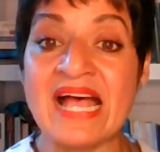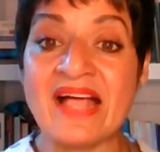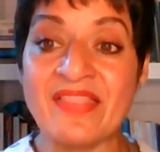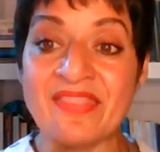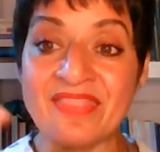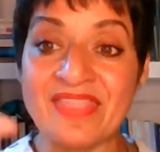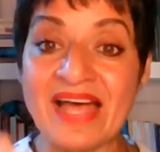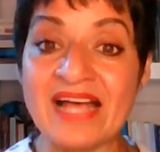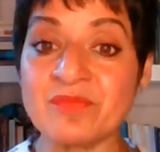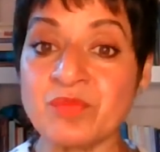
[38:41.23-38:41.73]

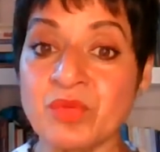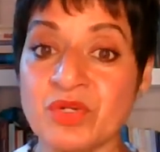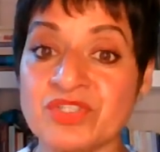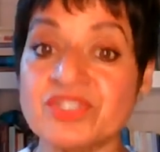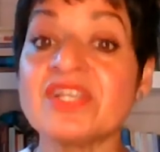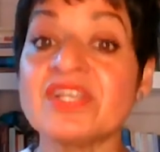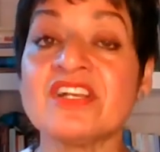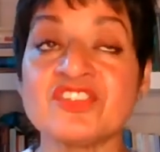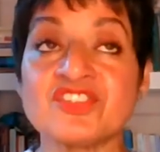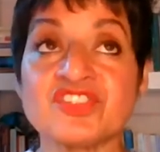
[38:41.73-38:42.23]
And that
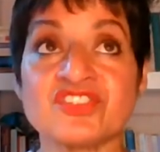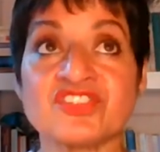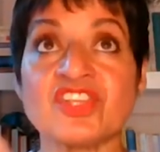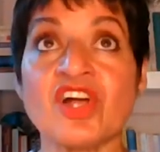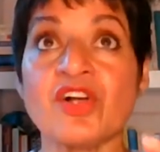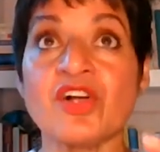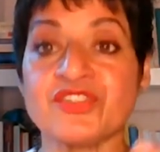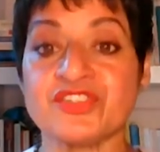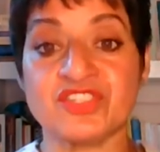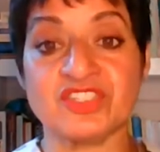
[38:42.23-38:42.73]
one
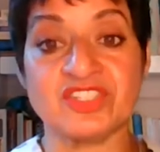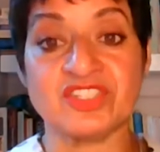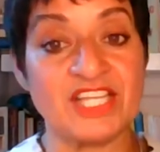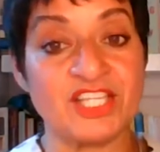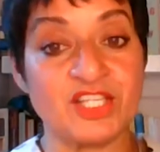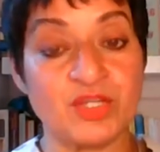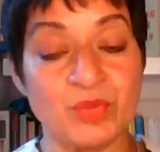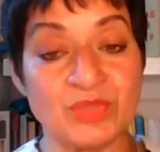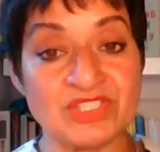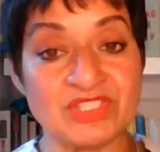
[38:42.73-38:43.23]
starts to
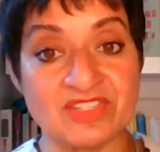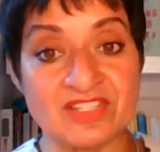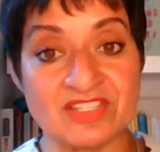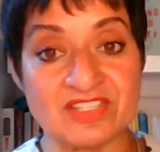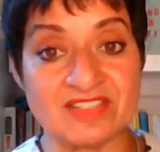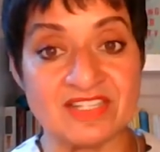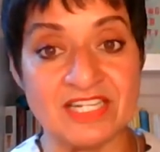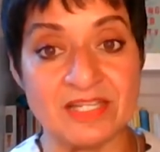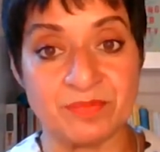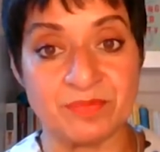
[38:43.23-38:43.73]
take you into the
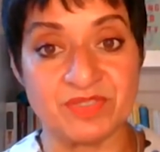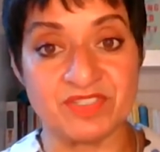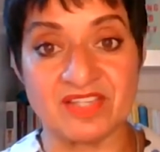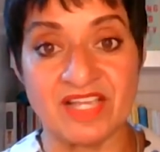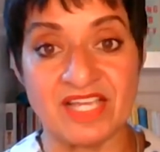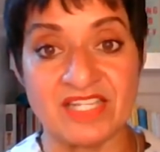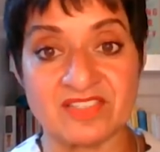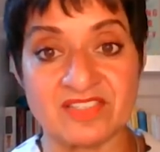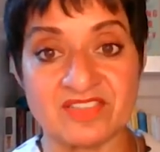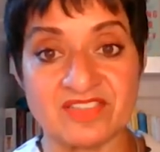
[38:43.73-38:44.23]
sleep
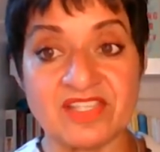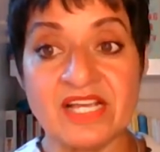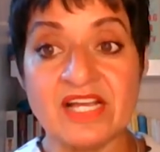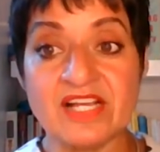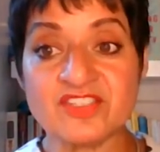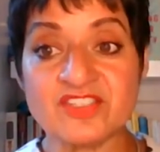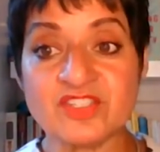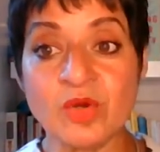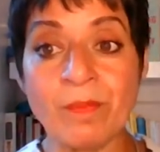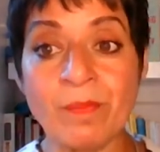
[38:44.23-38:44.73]
state.
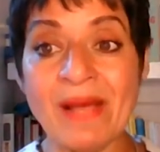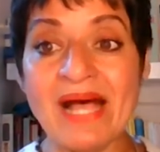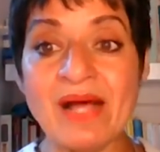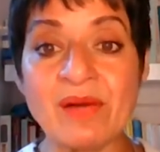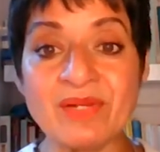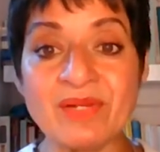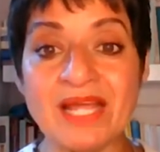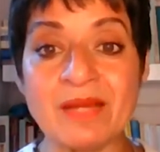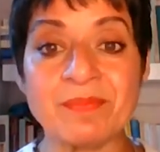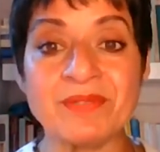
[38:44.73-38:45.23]
So a
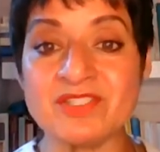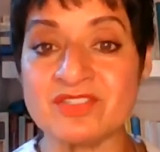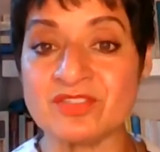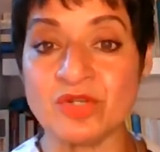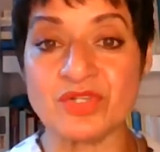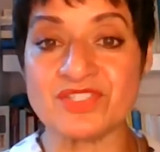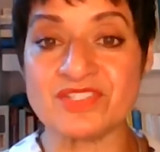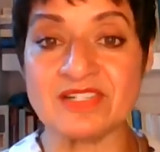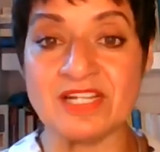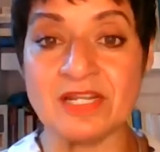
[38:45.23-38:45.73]
power nap is
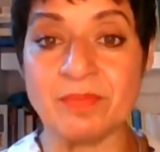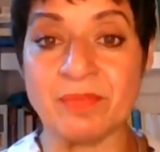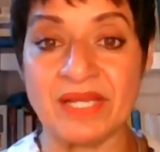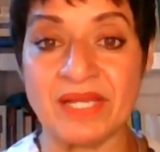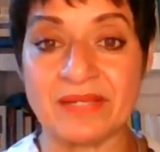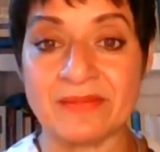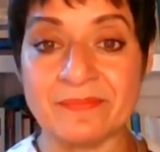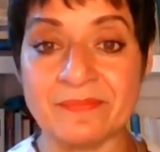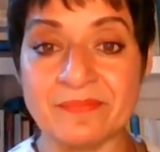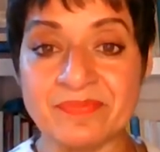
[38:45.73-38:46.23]
not
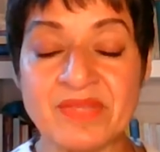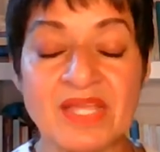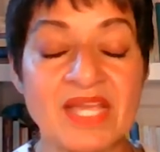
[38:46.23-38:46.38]
sleeping.